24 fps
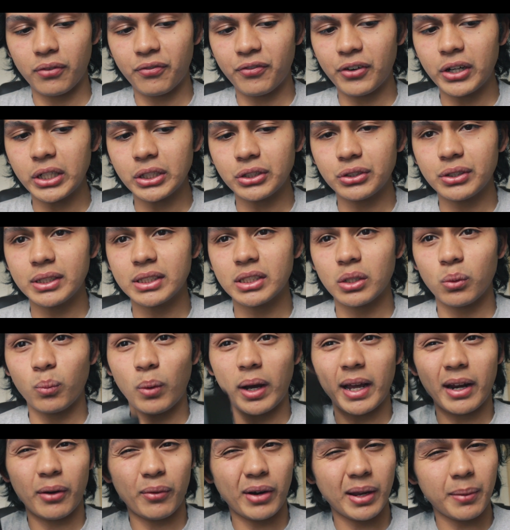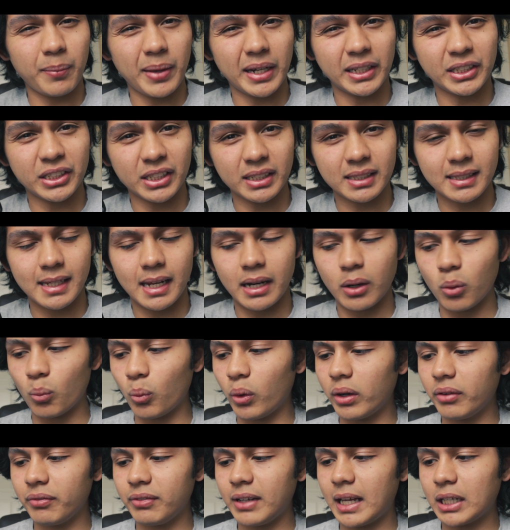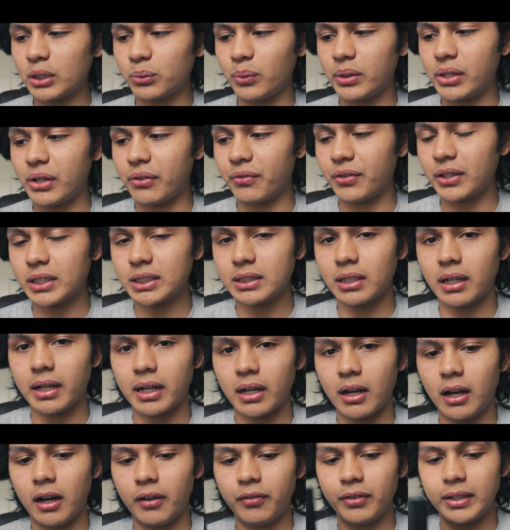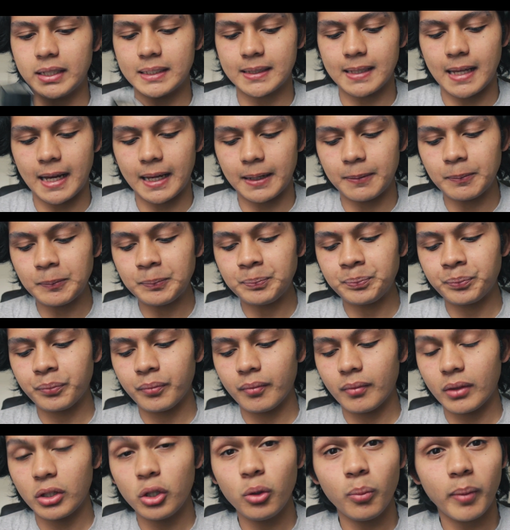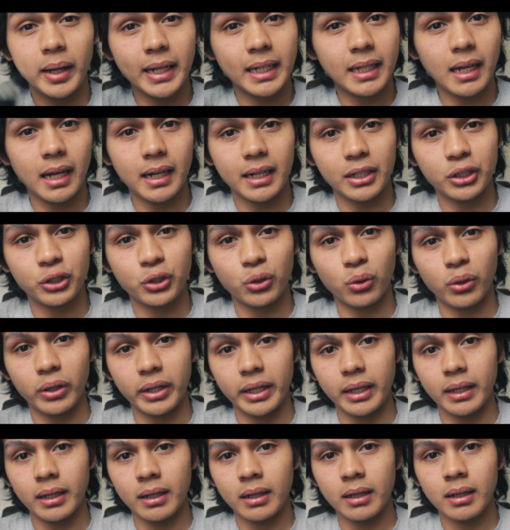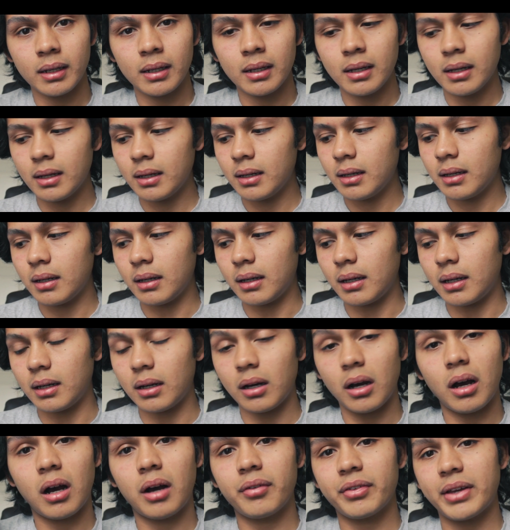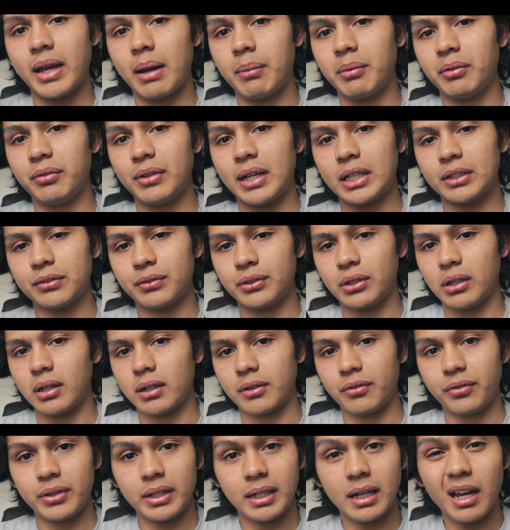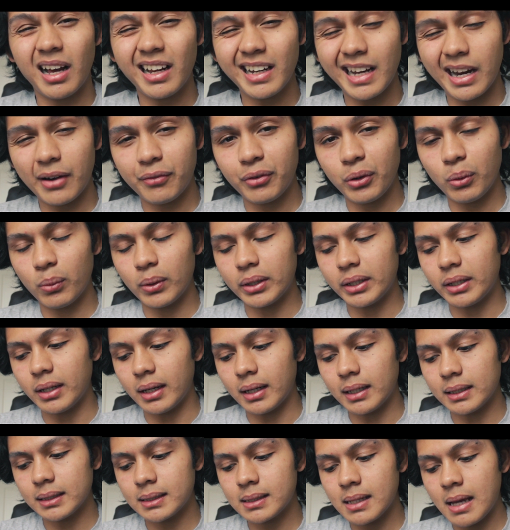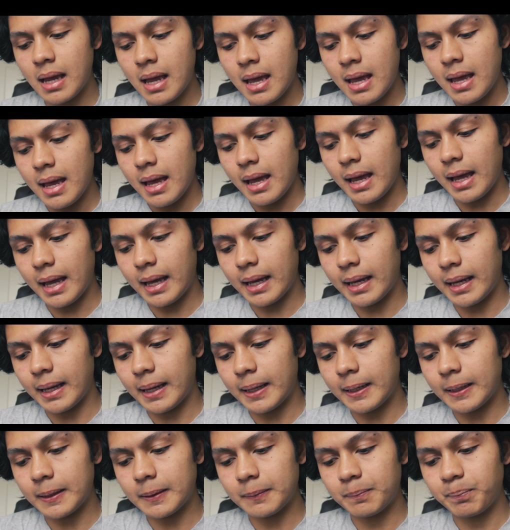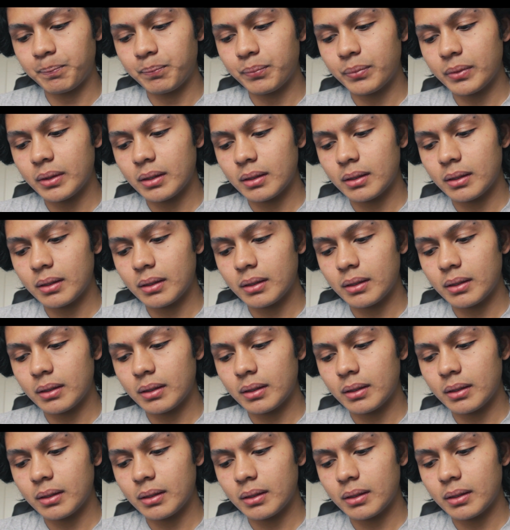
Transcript: the first reason why I recommend just getting one flash when you're first starting off is that you might not enjoy off-camera flash photography. Not everyone does, and